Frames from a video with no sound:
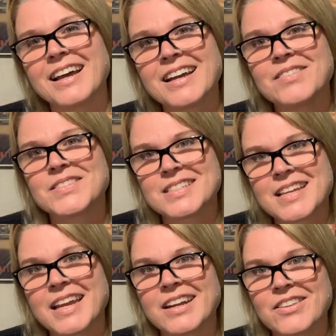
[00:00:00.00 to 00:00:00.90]
I have to
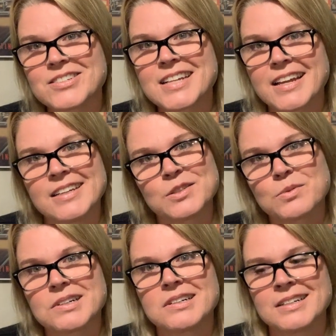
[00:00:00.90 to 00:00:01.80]
say another science
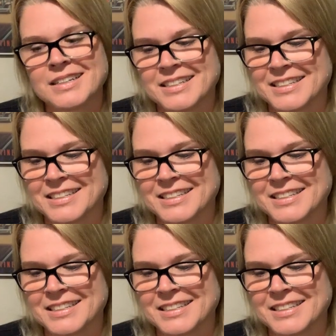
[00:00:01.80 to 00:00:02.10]
word.